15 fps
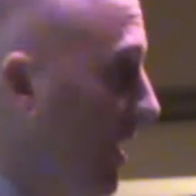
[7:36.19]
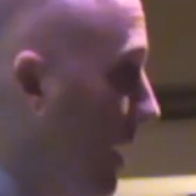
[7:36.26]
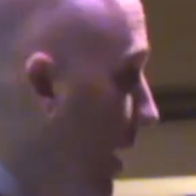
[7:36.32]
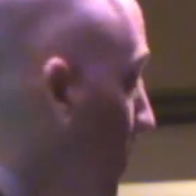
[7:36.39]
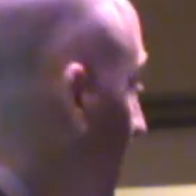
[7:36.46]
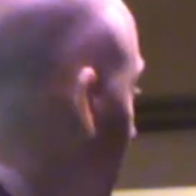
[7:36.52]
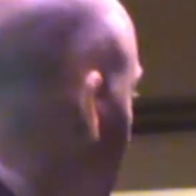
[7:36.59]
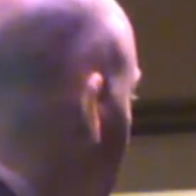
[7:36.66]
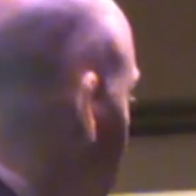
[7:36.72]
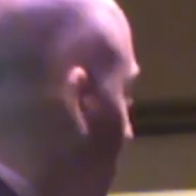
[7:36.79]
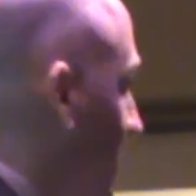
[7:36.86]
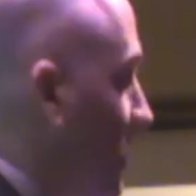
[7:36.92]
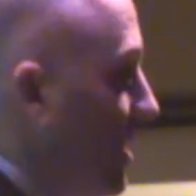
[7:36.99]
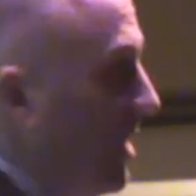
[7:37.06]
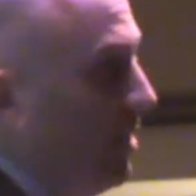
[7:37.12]
coming to
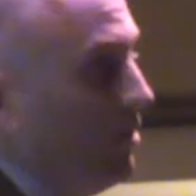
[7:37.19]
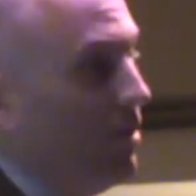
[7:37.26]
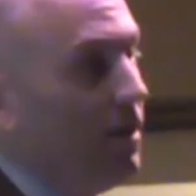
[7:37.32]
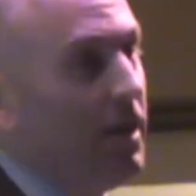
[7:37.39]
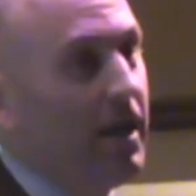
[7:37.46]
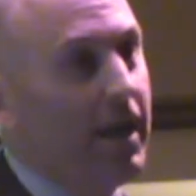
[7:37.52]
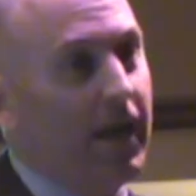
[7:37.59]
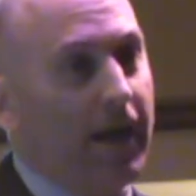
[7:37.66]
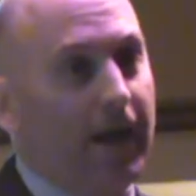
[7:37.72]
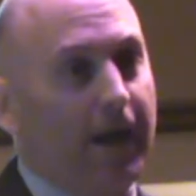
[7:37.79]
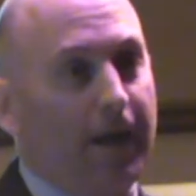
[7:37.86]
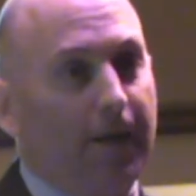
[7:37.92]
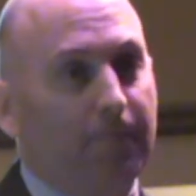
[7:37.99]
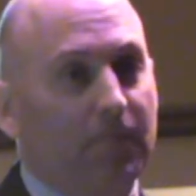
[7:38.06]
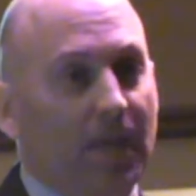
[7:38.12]
this theater,
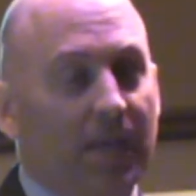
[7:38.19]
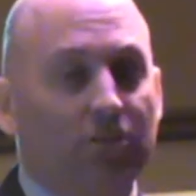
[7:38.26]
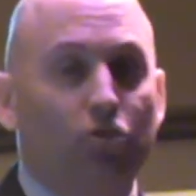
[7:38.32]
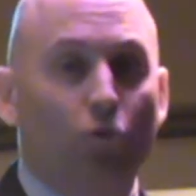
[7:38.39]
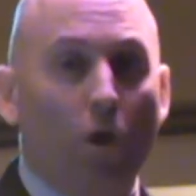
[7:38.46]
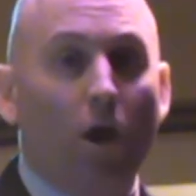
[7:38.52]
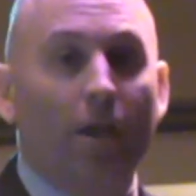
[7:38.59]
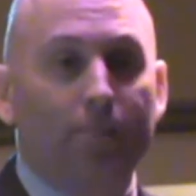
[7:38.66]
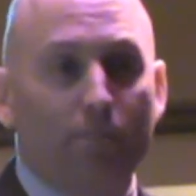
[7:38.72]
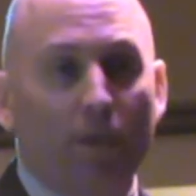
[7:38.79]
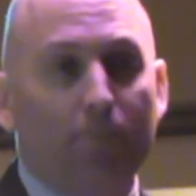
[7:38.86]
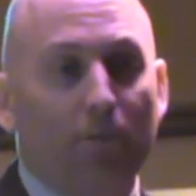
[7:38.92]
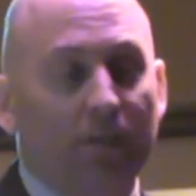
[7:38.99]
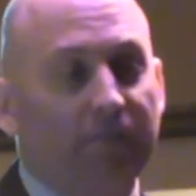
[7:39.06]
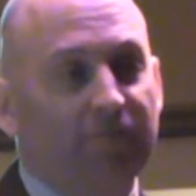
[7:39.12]
and drawing
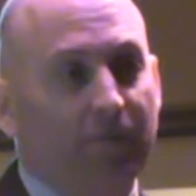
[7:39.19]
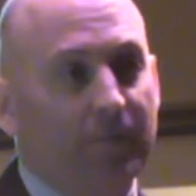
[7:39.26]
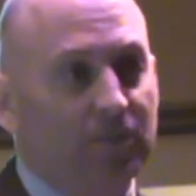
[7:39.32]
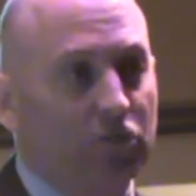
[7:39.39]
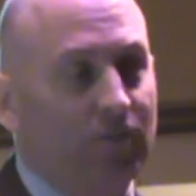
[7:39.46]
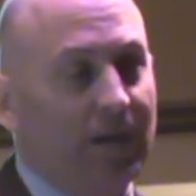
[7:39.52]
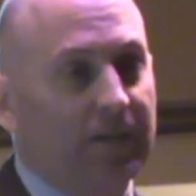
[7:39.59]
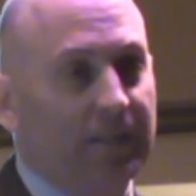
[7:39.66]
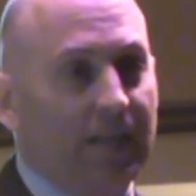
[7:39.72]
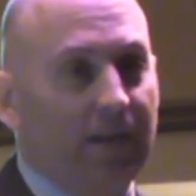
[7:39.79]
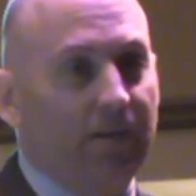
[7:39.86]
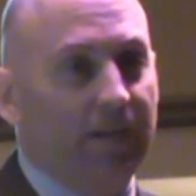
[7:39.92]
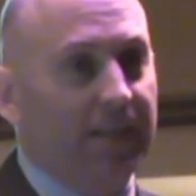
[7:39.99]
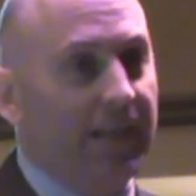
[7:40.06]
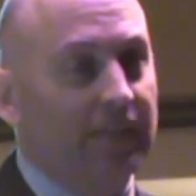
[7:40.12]
people in from the surrounding
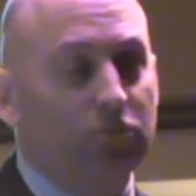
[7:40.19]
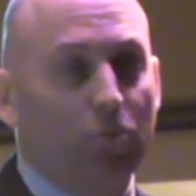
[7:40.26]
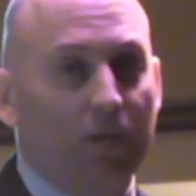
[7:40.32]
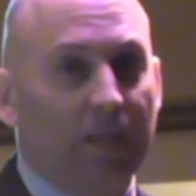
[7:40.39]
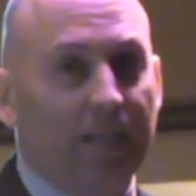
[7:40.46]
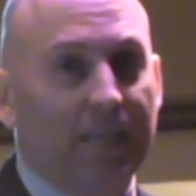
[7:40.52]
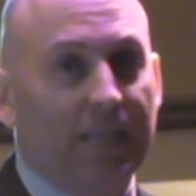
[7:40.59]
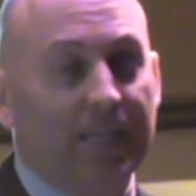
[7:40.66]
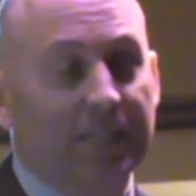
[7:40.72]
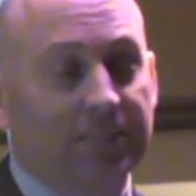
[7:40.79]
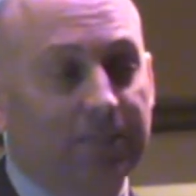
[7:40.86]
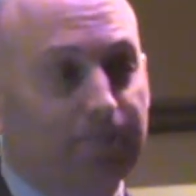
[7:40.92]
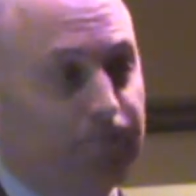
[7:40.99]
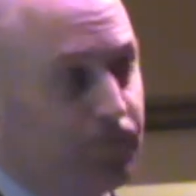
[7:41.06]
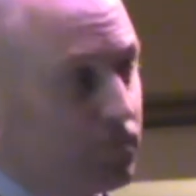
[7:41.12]
area. That's one of the keys.